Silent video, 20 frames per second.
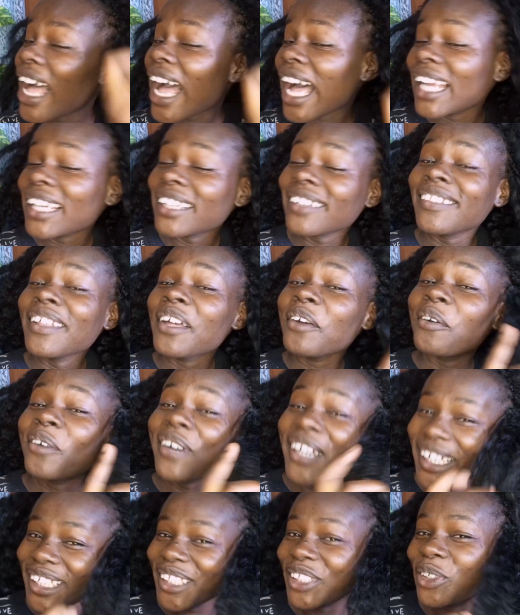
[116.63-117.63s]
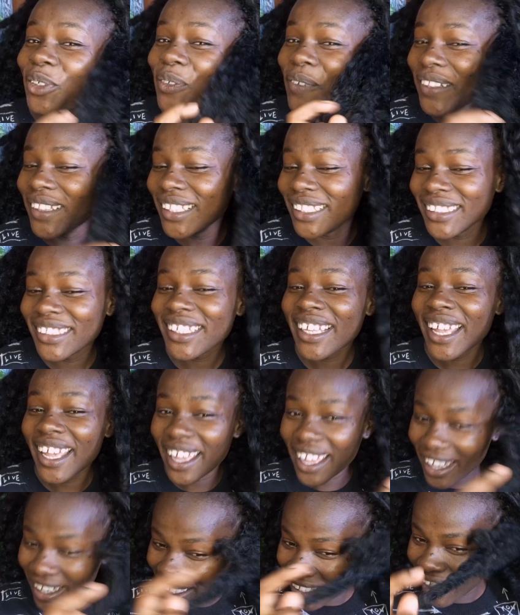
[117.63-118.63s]
at the occasion with this
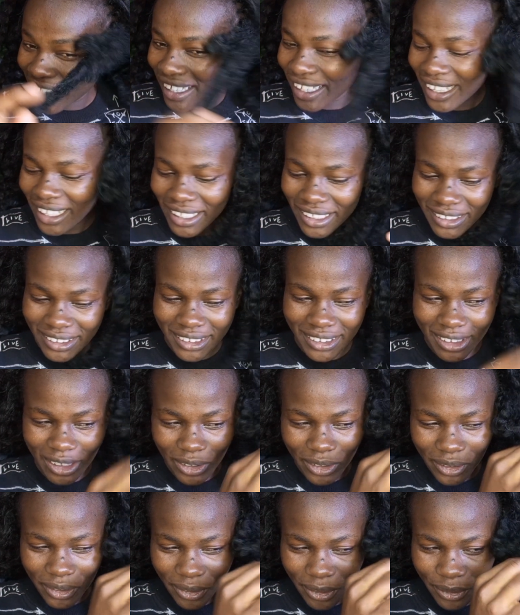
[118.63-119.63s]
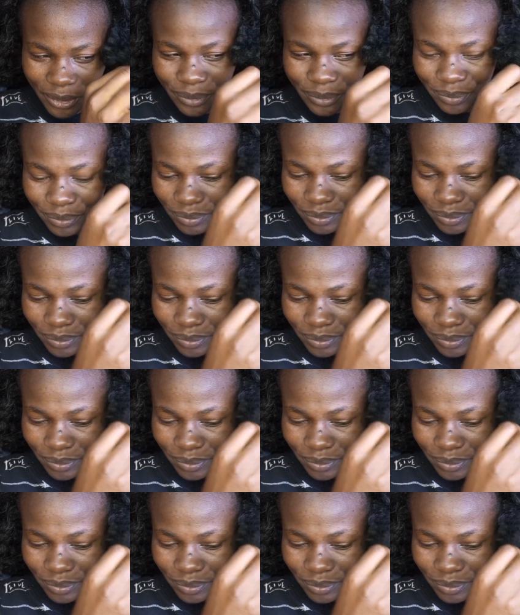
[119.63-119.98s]
hair. So